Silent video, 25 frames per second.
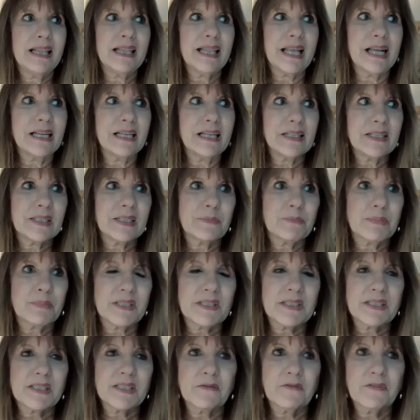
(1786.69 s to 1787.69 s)
that is
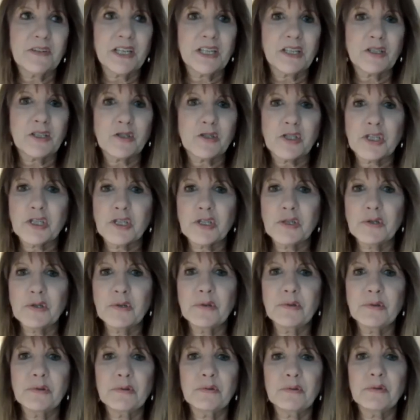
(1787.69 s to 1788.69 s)
specific
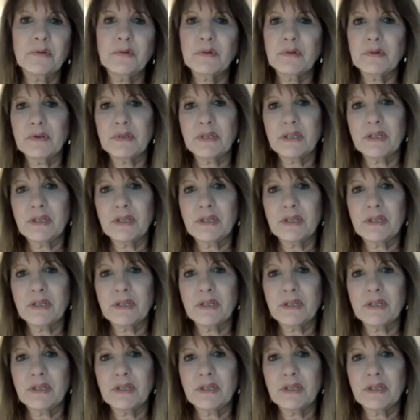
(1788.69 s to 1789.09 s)
to